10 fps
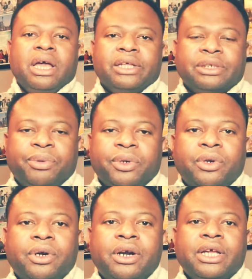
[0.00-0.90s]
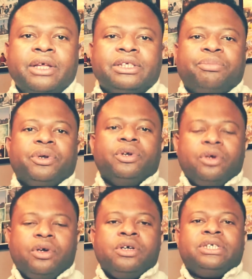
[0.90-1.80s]

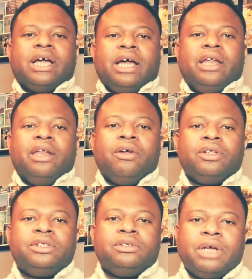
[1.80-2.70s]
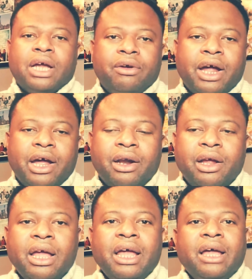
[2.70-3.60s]
Entrepreneurs are not
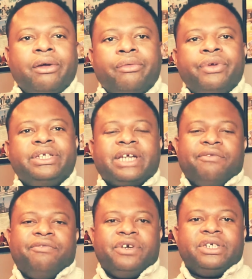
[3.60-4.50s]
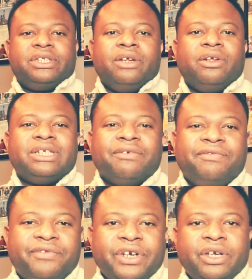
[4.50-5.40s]
risk averse. They're not
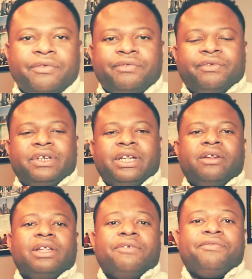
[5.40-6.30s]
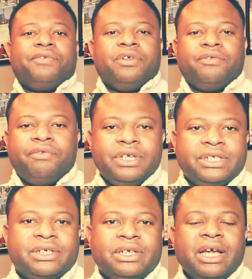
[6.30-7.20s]
afraid of
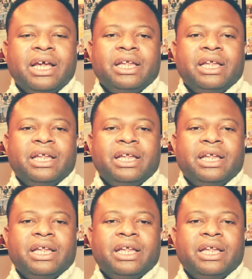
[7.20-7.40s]
risks.